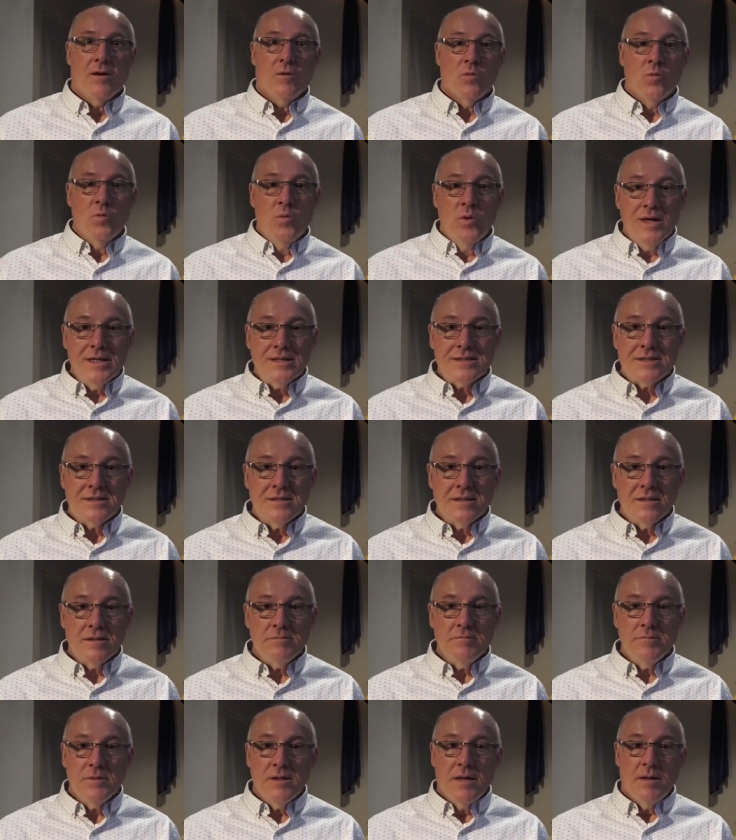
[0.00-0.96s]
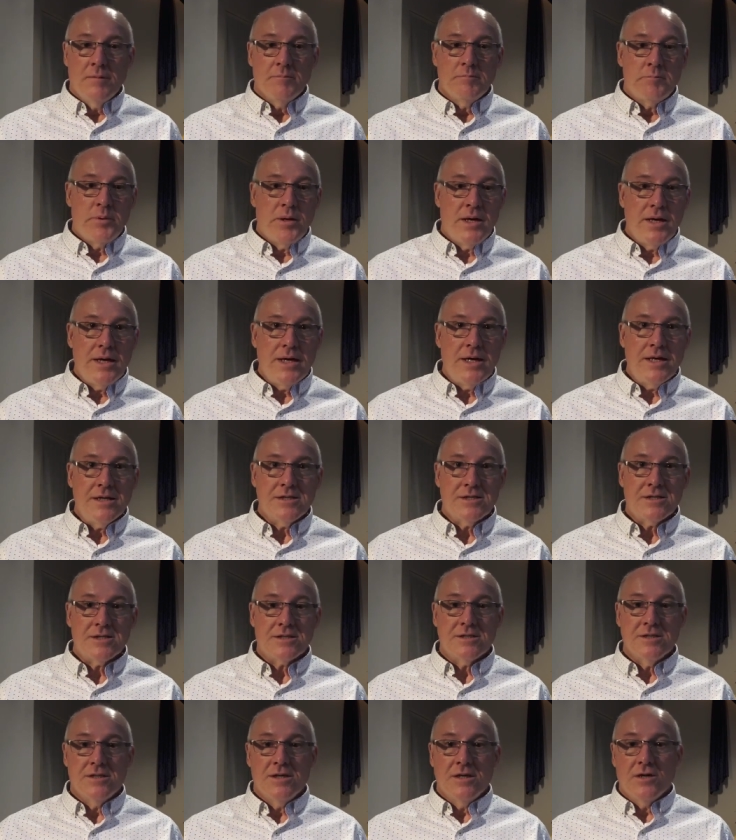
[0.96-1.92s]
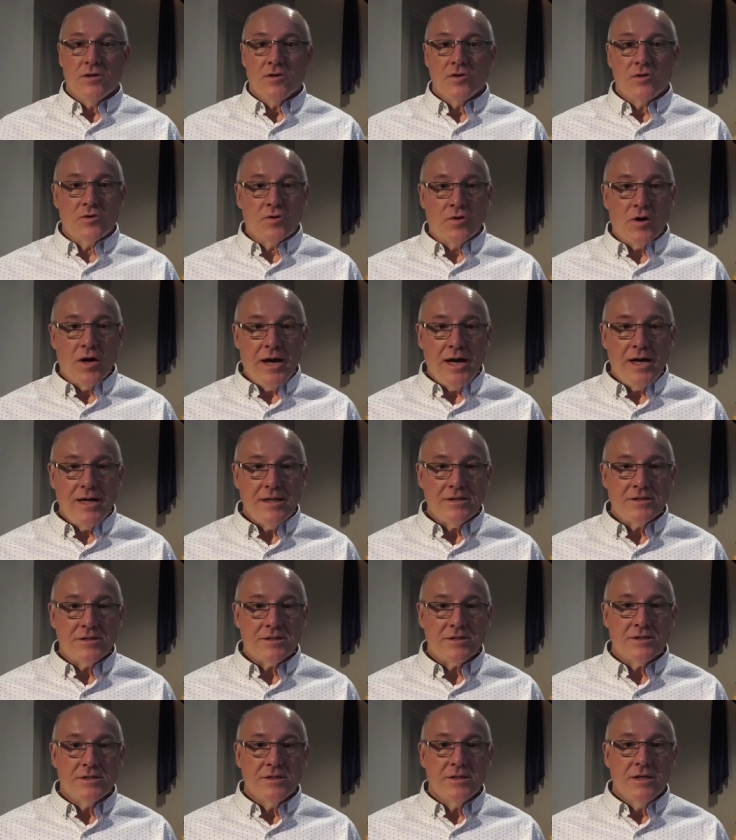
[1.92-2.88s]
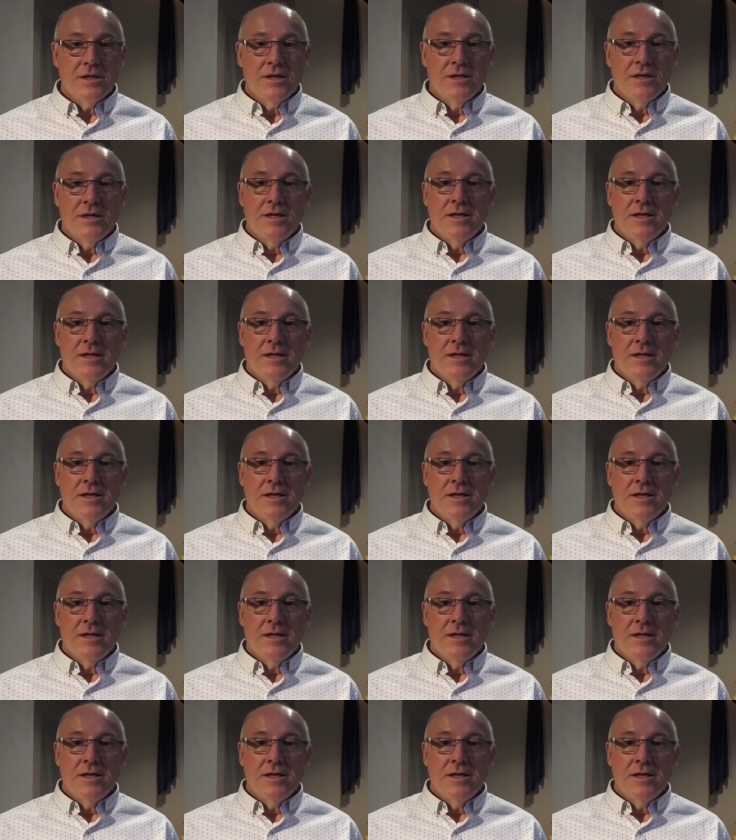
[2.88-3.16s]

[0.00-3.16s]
wisdom, peace, grace.